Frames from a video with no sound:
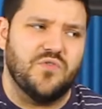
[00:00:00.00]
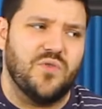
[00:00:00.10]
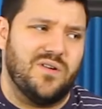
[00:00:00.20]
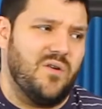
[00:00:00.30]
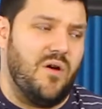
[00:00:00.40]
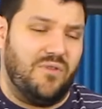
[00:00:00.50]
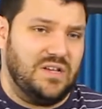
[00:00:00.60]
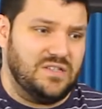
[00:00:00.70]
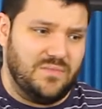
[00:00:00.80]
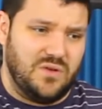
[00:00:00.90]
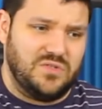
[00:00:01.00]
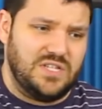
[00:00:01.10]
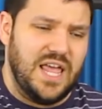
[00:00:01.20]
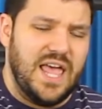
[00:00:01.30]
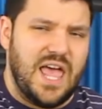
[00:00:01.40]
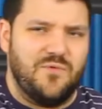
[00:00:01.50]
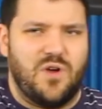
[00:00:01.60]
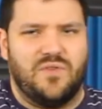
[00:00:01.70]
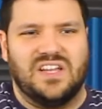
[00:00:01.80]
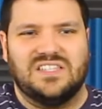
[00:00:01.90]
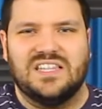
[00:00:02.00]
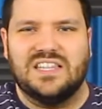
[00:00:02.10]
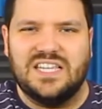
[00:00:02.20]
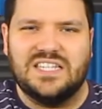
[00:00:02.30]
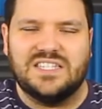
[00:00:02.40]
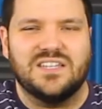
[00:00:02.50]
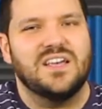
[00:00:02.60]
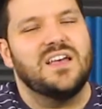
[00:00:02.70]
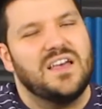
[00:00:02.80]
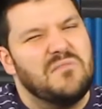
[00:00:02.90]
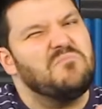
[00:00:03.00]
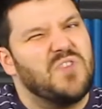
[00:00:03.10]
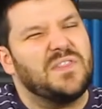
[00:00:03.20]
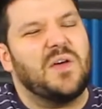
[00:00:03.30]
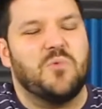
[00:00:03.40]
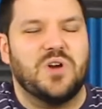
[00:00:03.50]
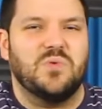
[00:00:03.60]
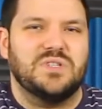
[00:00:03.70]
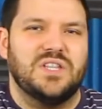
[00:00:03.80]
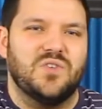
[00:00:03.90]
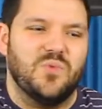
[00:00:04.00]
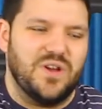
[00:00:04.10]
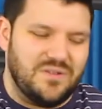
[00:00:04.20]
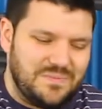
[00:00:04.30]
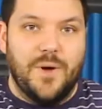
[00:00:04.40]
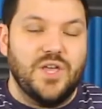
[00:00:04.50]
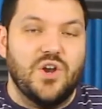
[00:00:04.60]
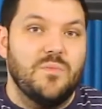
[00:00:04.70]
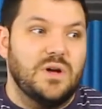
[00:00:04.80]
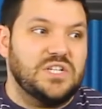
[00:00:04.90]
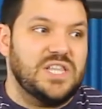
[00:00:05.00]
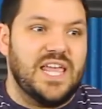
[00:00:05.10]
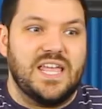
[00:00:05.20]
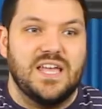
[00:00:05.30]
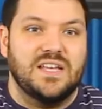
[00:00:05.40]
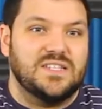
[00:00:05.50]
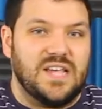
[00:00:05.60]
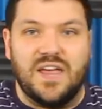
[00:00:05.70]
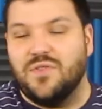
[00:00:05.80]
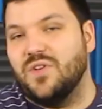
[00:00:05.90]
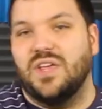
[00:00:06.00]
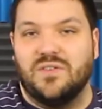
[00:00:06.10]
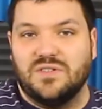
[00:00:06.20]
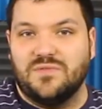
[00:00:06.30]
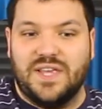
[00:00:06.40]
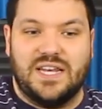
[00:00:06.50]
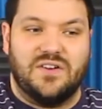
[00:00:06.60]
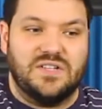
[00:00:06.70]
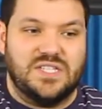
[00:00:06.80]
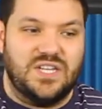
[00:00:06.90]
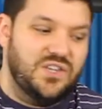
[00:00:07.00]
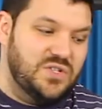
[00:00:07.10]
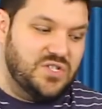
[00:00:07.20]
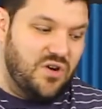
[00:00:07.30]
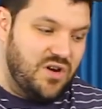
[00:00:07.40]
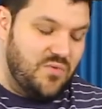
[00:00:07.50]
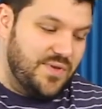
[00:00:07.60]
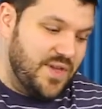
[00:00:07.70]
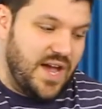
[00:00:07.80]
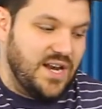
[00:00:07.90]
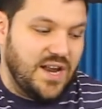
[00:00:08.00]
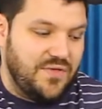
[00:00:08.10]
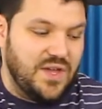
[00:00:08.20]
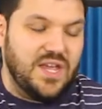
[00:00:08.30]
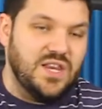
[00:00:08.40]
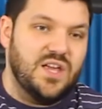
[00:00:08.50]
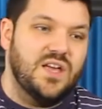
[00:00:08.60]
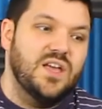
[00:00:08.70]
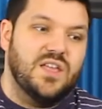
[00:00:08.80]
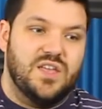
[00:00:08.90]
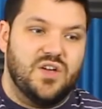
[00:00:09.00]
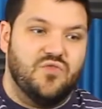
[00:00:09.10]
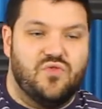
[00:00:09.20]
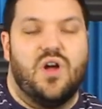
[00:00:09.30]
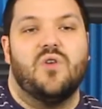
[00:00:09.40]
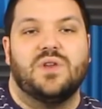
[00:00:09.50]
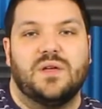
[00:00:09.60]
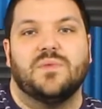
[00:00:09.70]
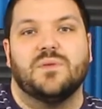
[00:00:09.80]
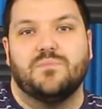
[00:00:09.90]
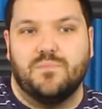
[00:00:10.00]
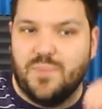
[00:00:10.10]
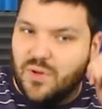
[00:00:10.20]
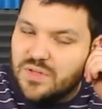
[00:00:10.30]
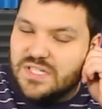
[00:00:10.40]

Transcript: for whoever has the most and whoever has the least. Thought that wording was a little weird. But much like Scythe or Heroes of Land, Air, and Sea, you start out with kind of nothing and you grow and you build